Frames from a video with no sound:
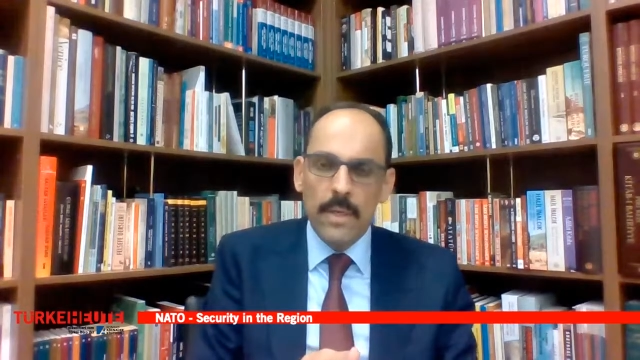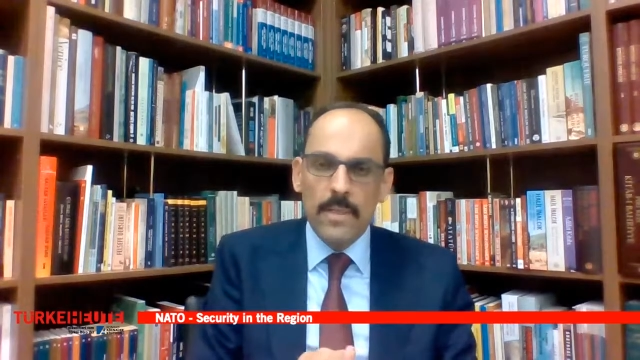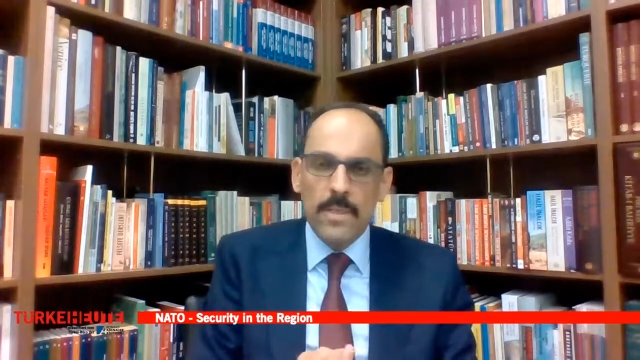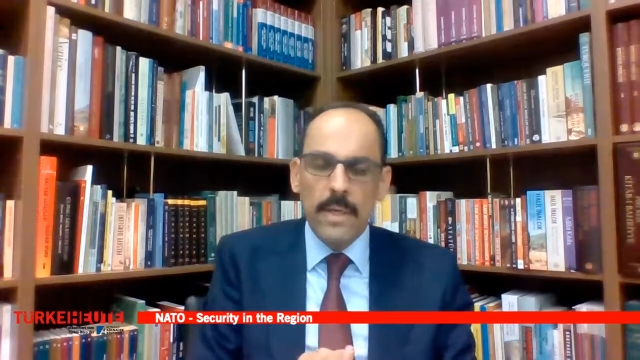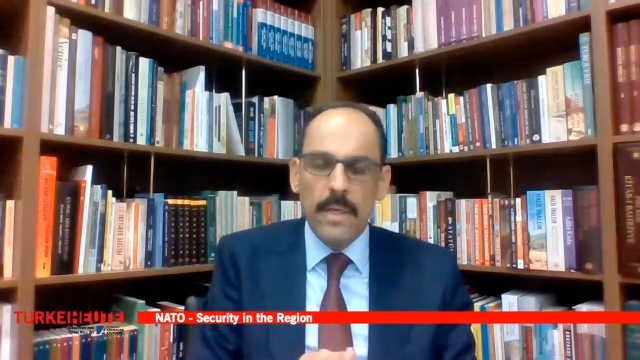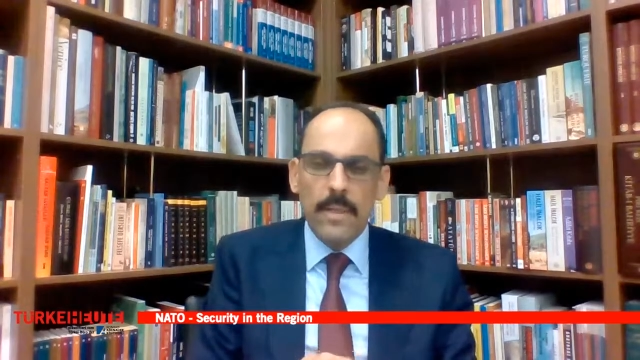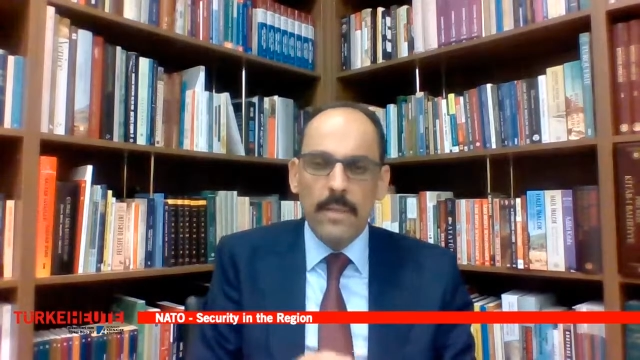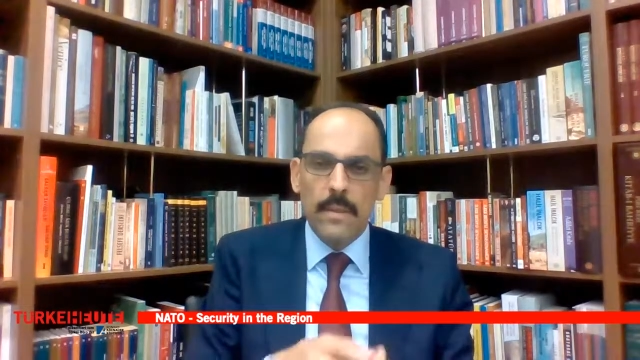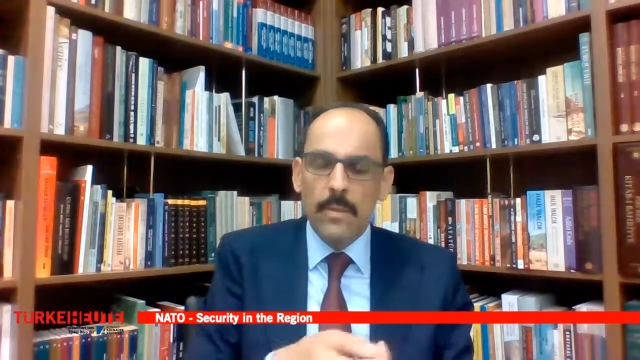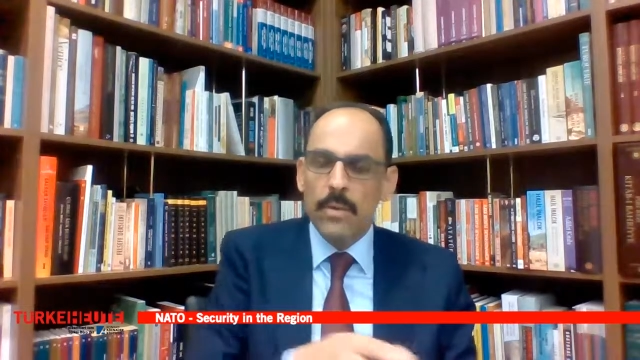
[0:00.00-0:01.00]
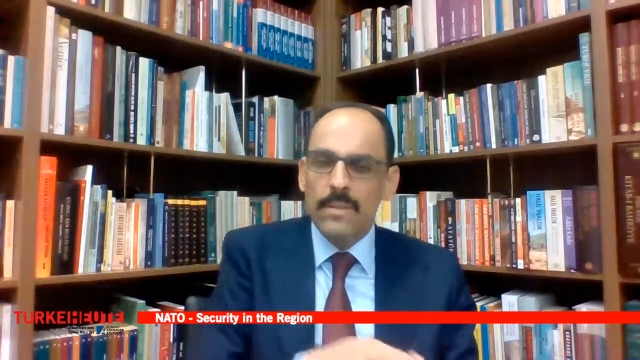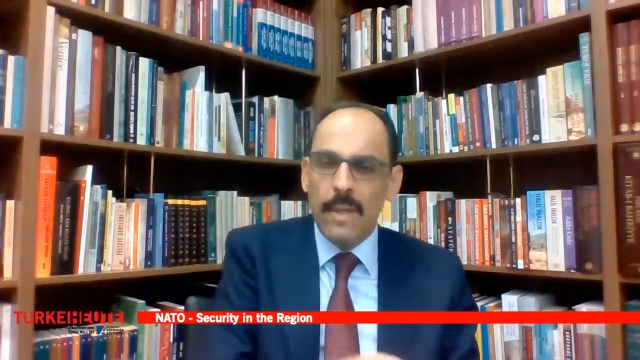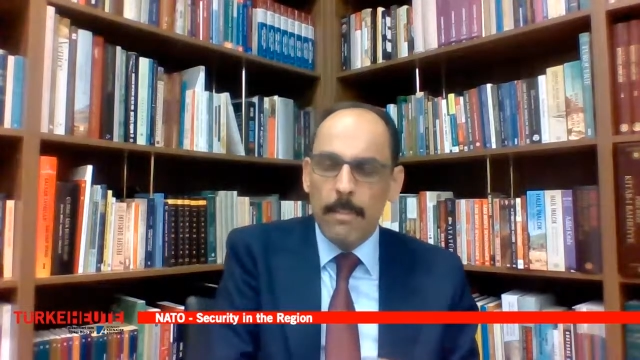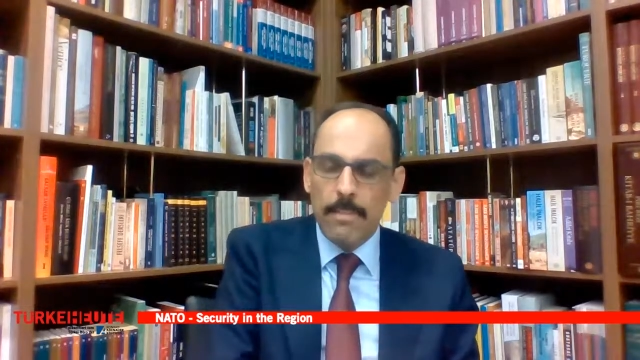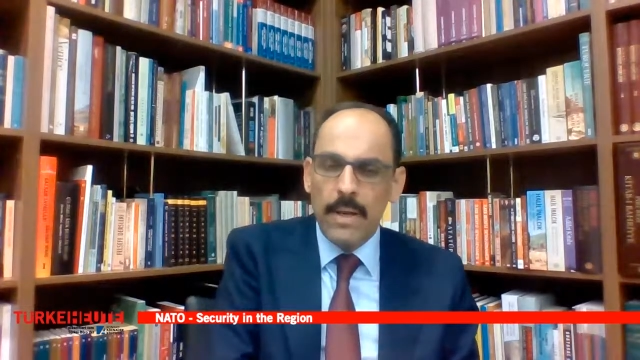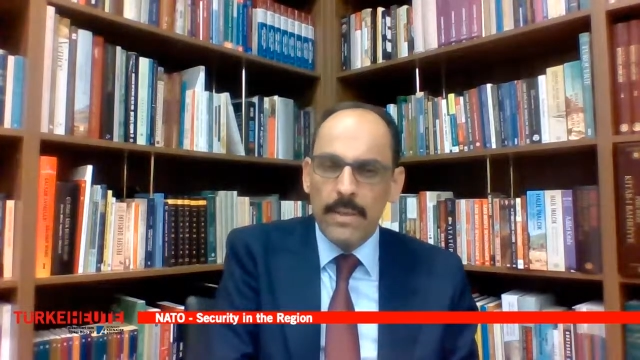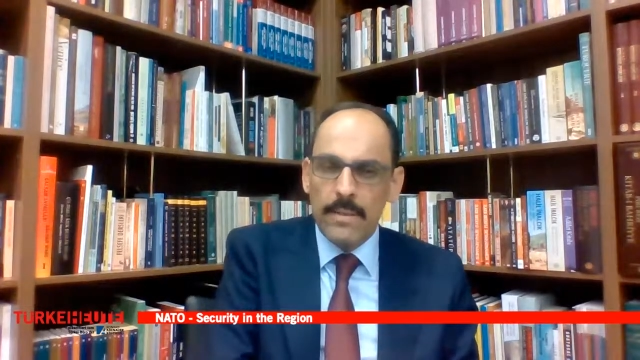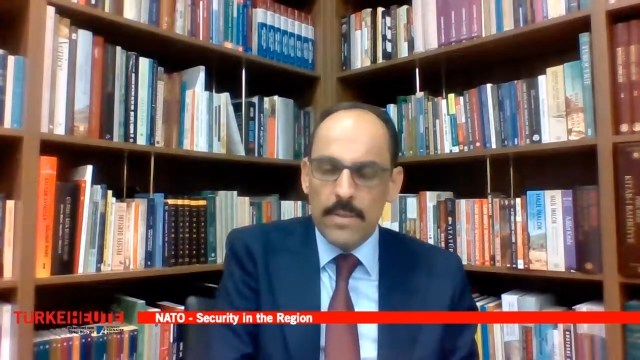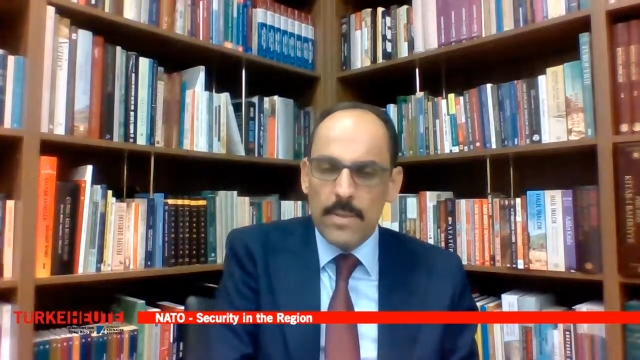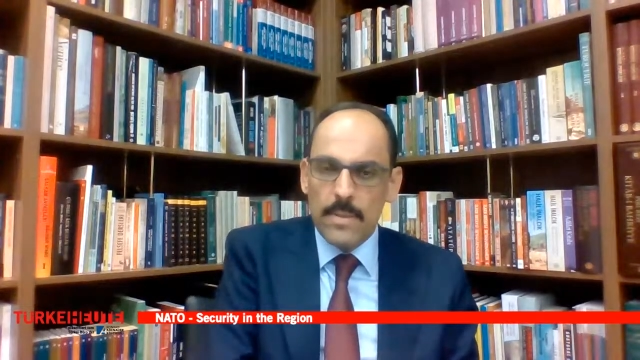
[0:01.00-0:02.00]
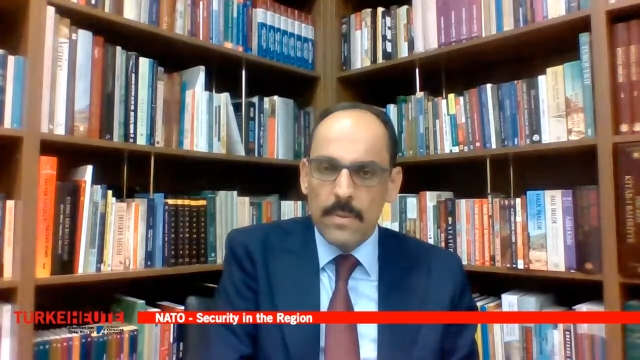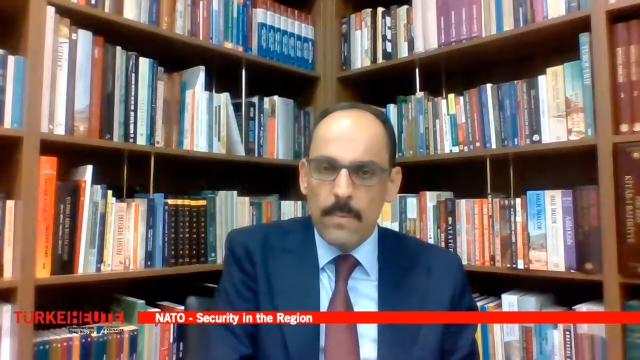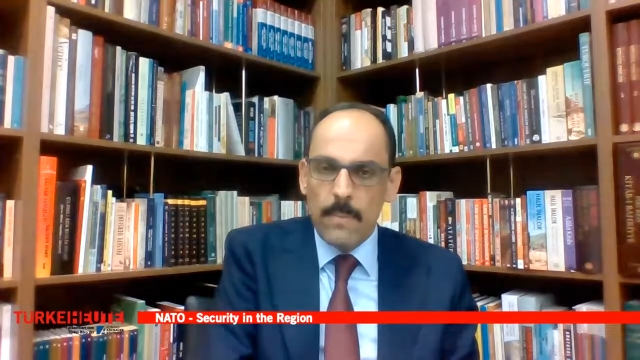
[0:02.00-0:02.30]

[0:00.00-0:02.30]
and saying that they're going to apply this